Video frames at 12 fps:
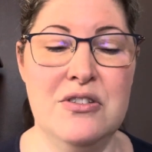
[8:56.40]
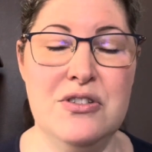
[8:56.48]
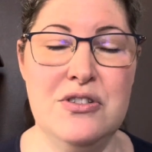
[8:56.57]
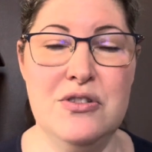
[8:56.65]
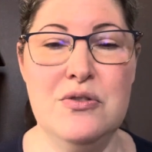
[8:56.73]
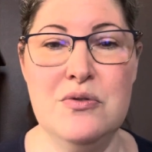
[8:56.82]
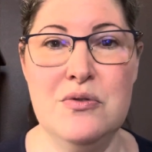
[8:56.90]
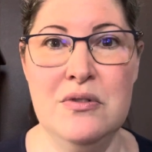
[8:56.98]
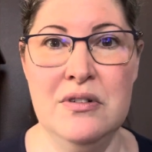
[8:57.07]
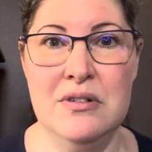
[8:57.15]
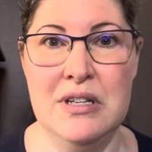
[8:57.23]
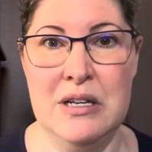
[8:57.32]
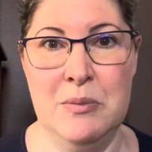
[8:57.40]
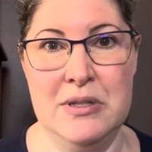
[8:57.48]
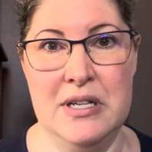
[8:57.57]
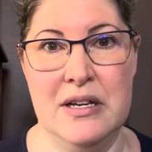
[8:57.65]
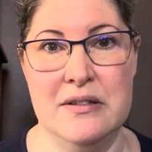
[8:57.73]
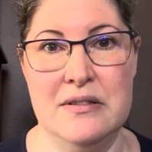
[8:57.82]
do need
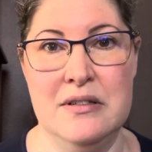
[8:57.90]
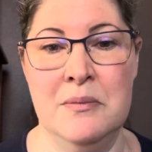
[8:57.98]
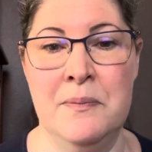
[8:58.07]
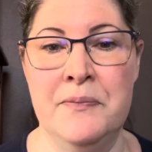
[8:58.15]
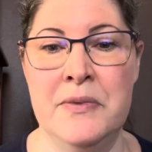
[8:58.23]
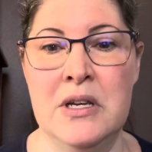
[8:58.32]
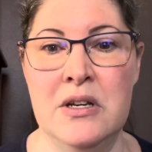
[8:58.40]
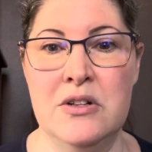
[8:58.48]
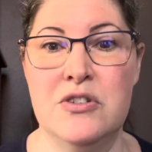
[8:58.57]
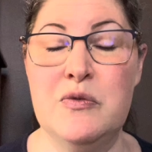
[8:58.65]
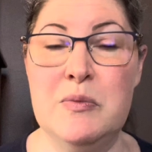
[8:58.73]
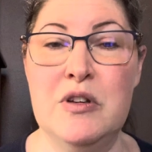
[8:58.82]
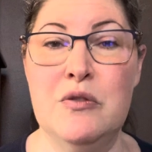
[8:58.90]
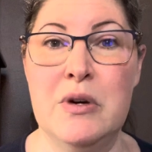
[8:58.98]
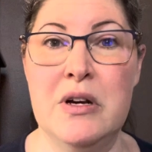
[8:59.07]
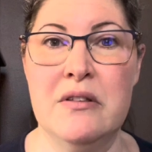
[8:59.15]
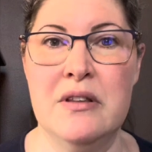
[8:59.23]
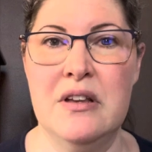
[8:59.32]
potassium, just be
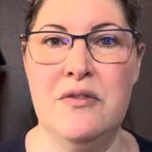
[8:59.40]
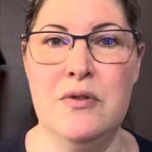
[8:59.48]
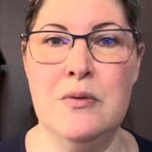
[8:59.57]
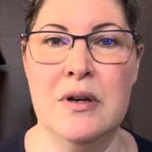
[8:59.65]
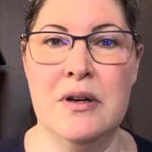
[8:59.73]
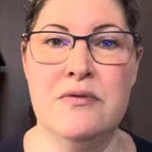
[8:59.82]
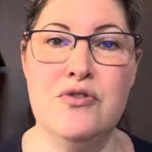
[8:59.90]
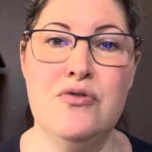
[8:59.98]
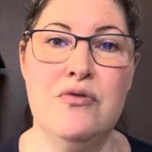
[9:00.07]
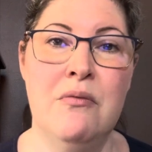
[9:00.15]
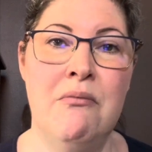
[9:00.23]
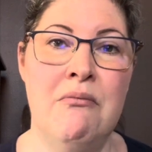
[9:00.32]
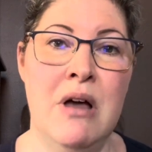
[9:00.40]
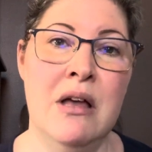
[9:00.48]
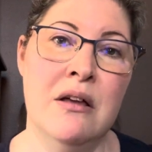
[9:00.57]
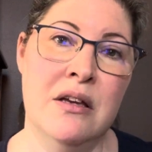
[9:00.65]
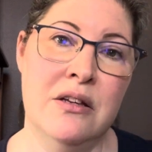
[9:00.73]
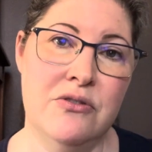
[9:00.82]
aware that if you have too
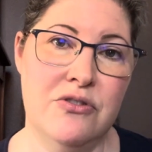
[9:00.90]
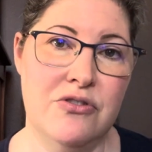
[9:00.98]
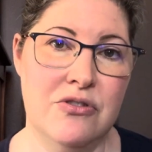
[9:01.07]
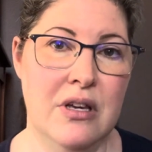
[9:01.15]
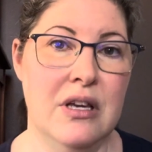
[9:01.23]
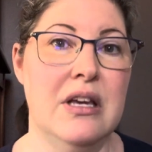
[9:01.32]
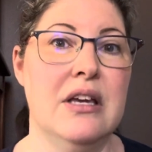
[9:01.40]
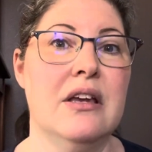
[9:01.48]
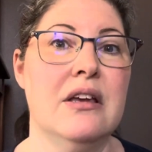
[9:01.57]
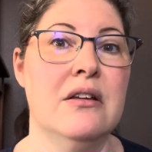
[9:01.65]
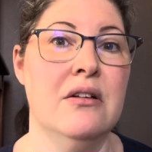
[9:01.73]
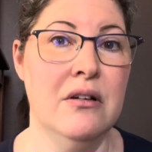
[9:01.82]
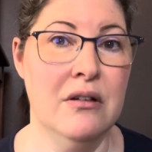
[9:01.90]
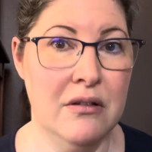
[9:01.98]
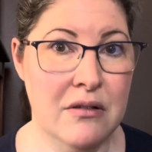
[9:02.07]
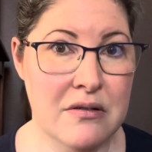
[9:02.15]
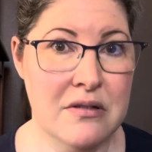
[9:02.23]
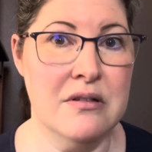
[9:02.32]
much, it can
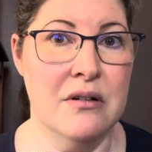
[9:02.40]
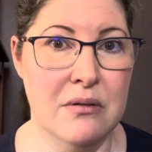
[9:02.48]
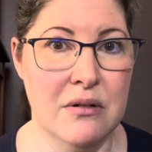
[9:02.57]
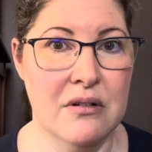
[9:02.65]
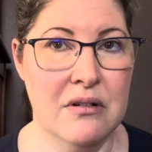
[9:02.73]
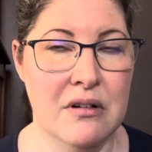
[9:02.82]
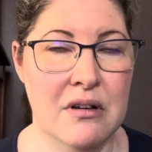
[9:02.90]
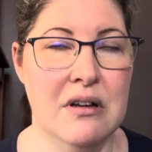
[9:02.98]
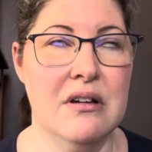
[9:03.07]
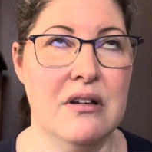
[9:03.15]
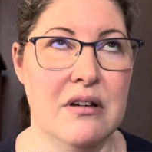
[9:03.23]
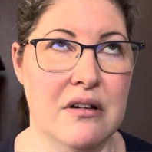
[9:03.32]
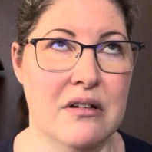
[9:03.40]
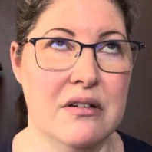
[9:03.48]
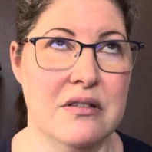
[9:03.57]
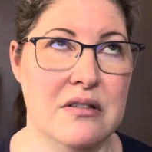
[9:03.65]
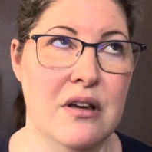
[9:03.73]
also cause